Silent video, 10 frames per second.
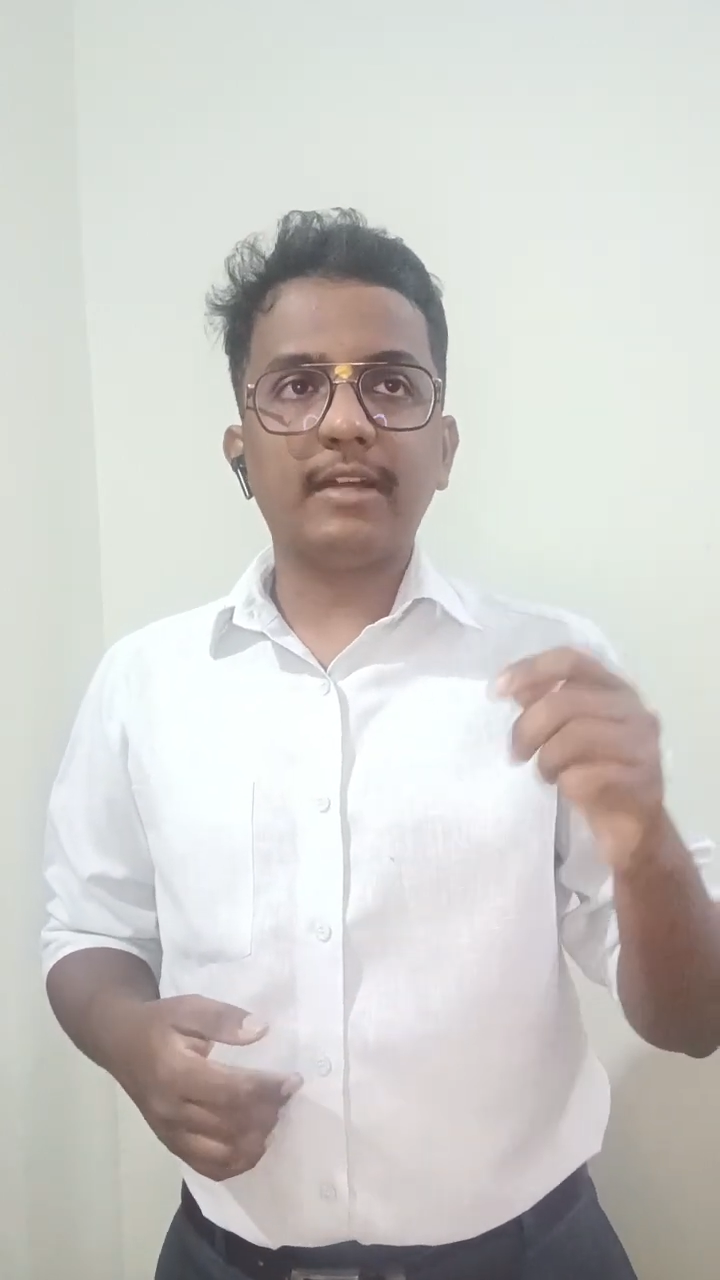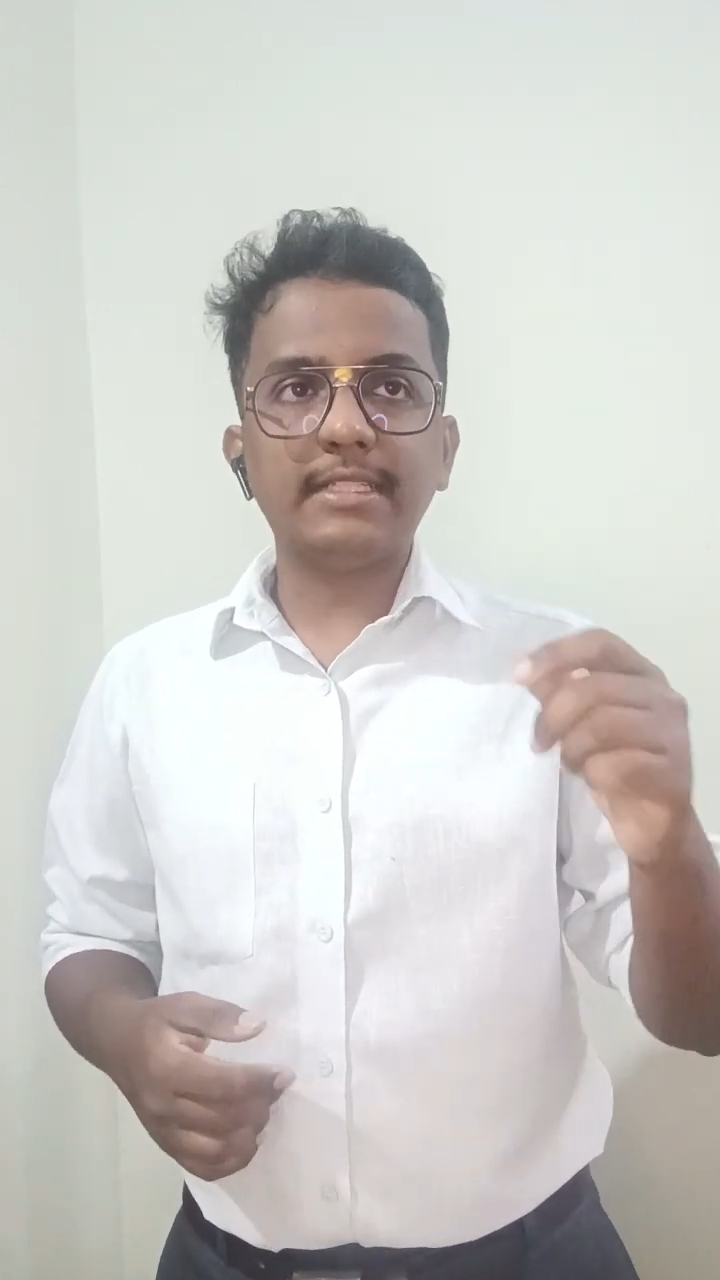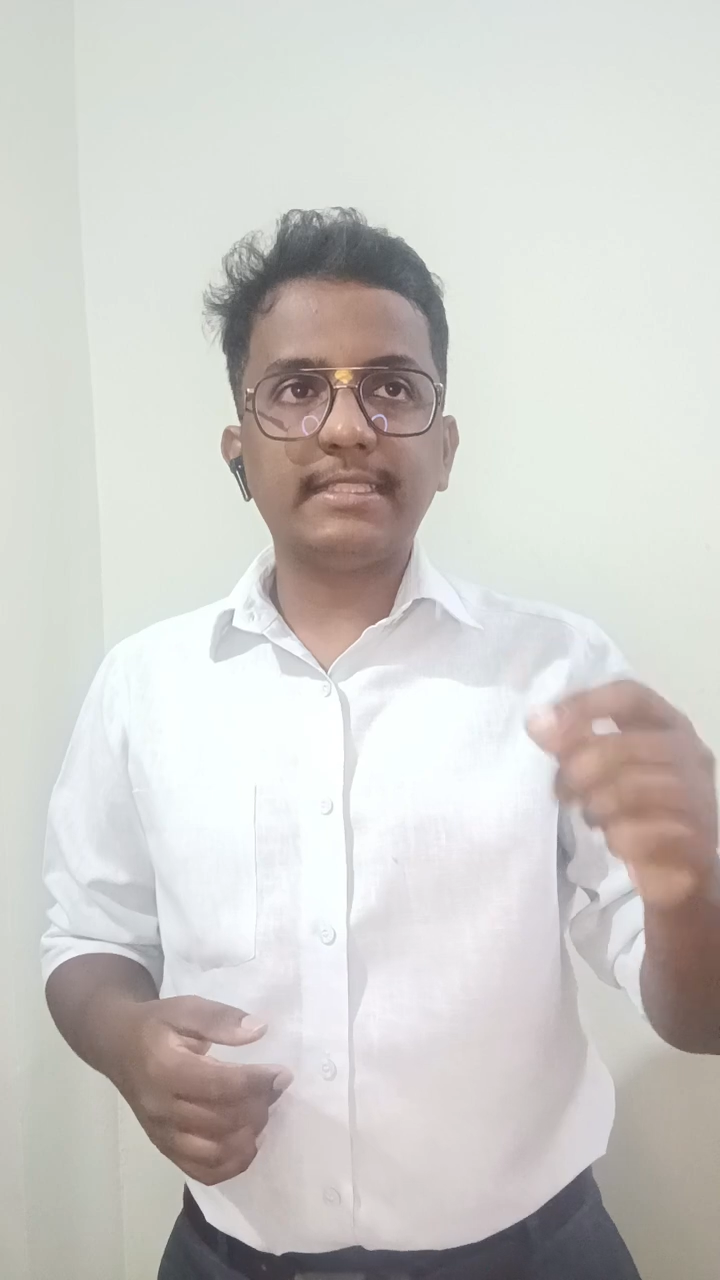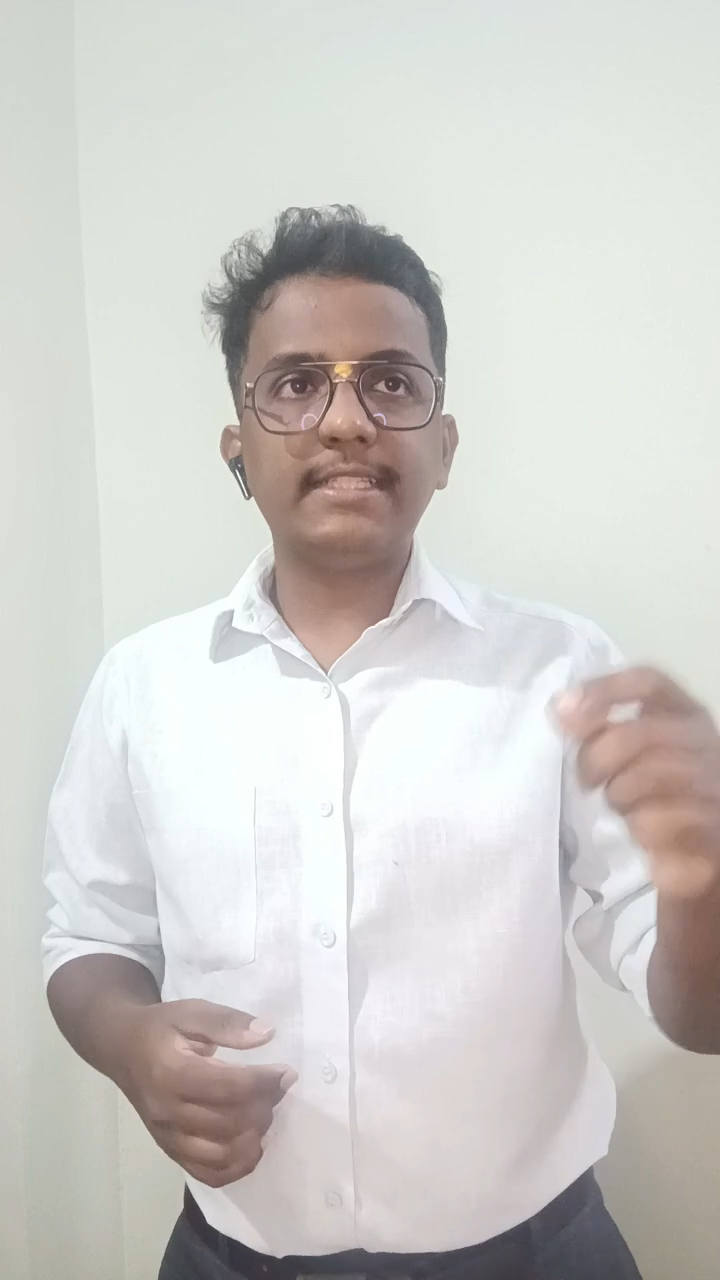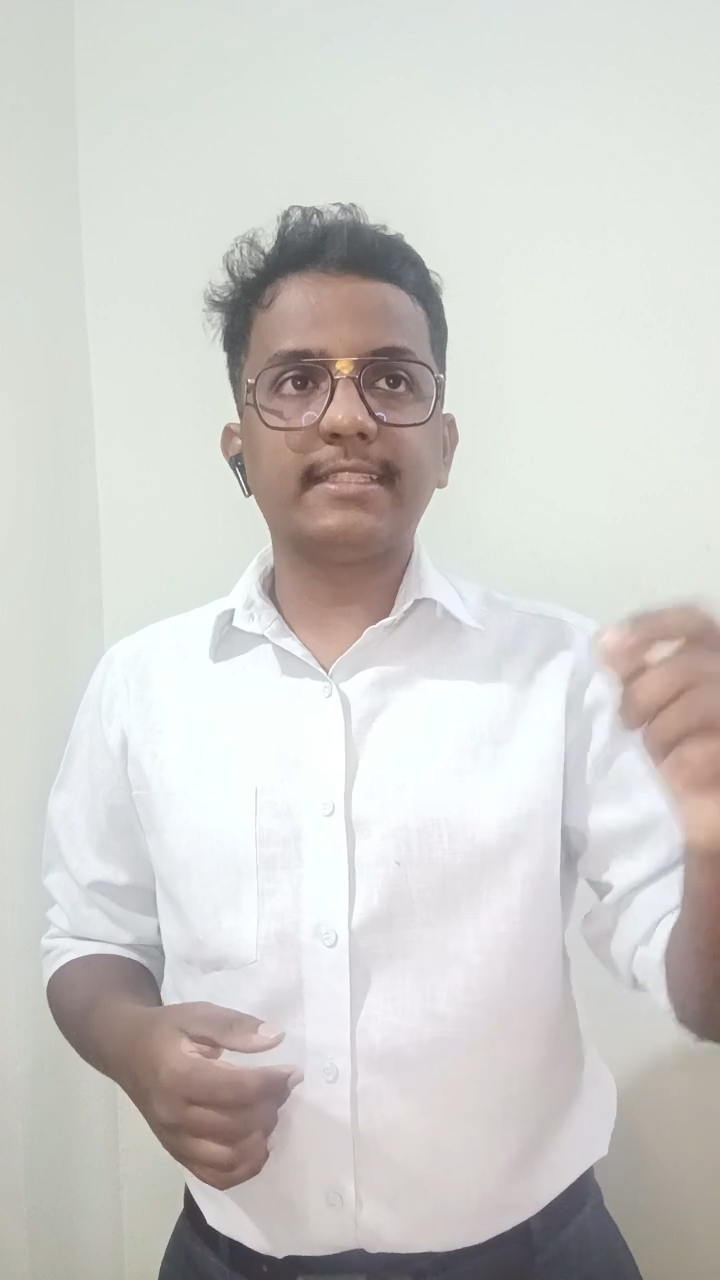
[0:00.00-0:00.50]

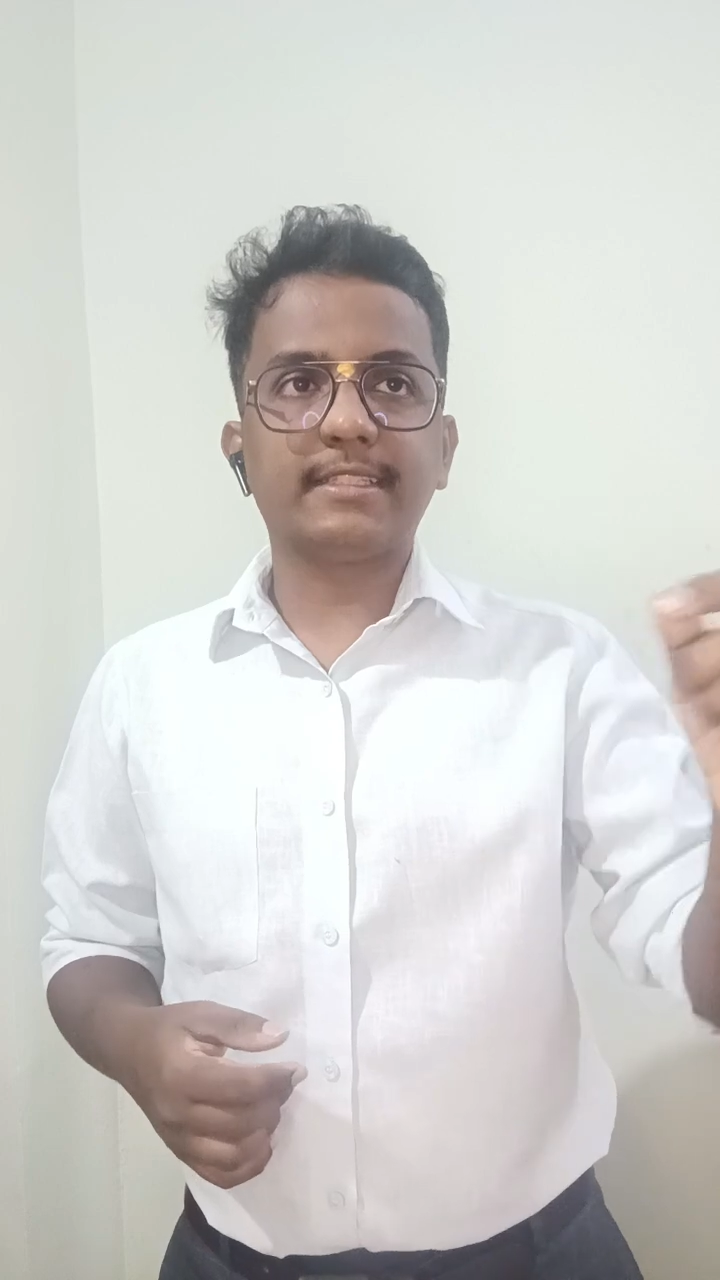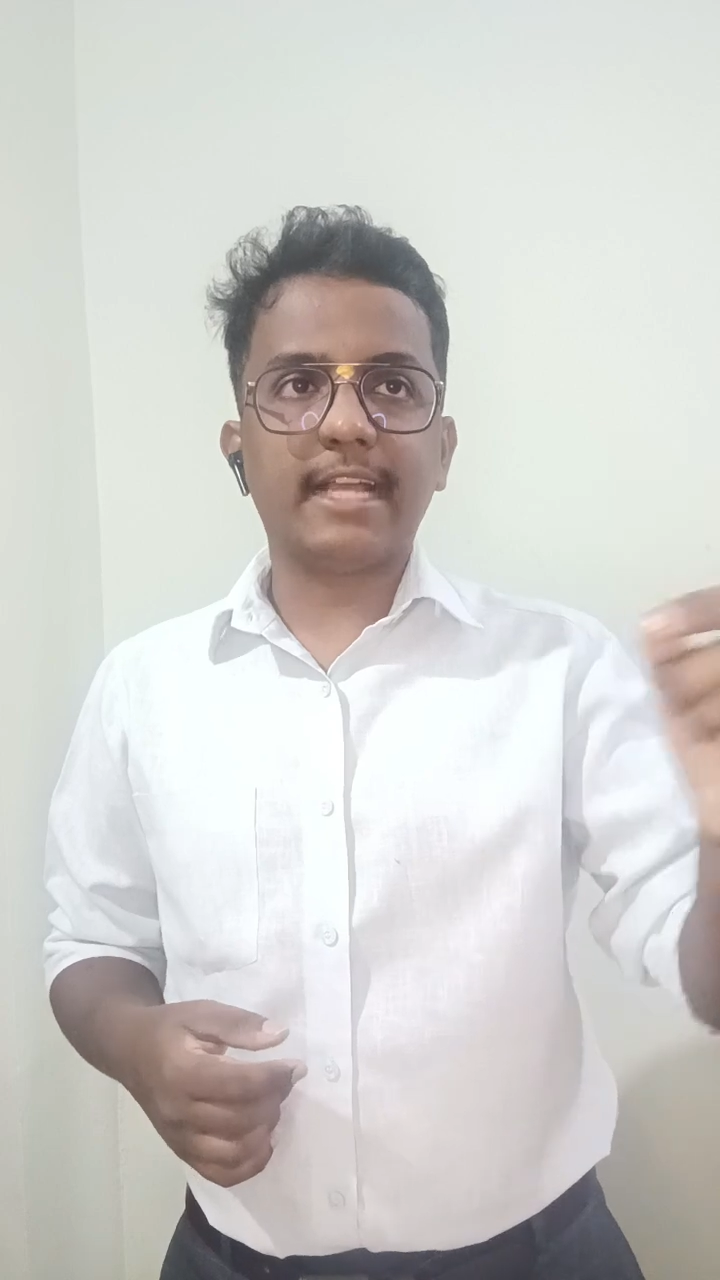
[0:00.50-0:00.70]
once this